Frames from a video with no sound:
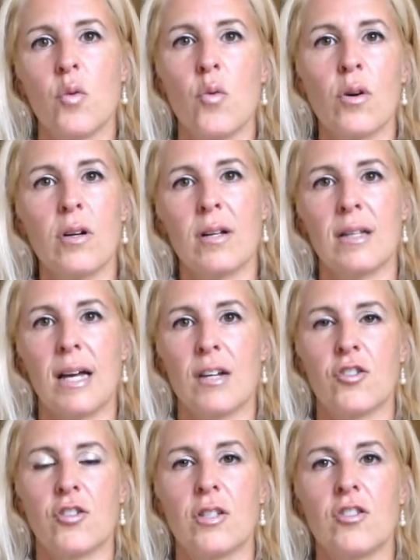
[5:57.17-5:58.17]
or
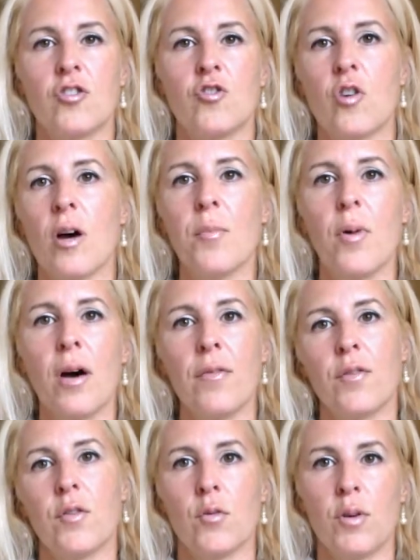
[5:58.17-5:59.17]
collections drop
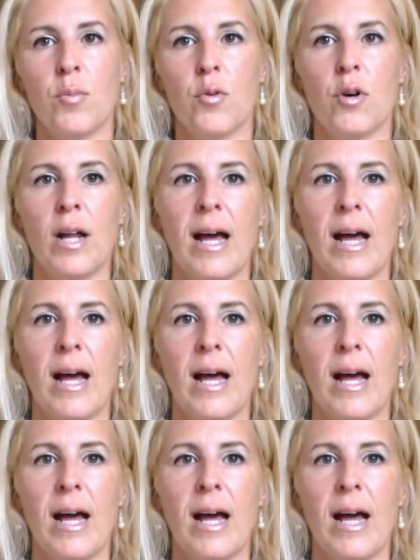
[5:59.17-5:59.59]
off your report